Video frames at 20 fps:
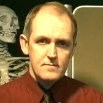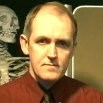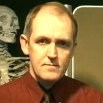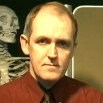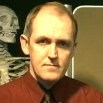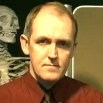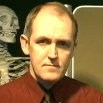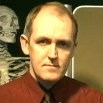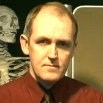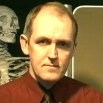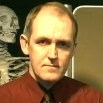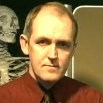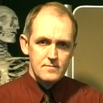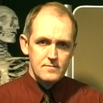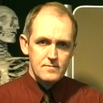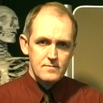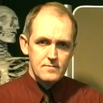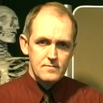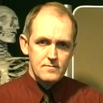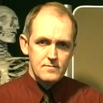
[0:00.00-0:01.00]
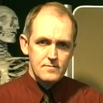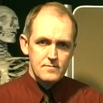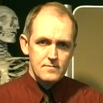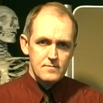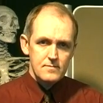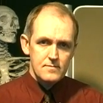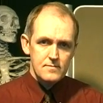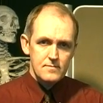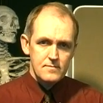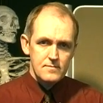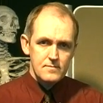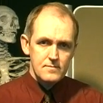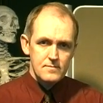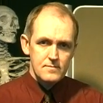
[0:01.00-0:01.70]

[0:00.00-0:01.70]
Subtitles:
(silence)